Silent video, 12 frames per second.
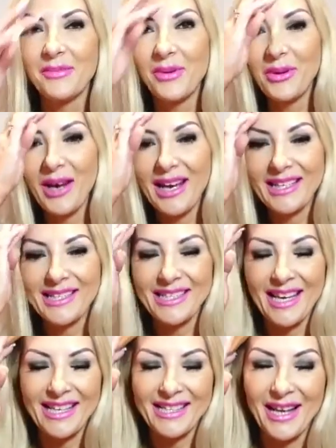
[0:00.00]
All I can
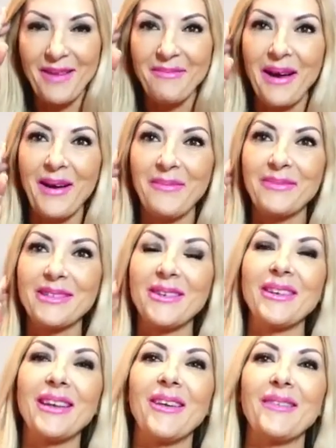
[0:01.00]
say is I'm
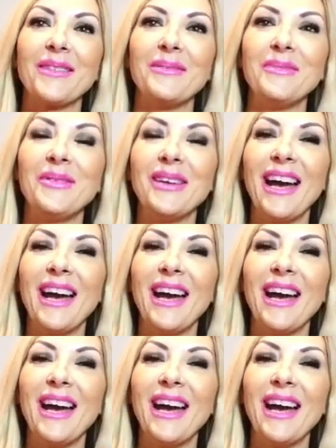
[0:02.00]
absolutely over the moon.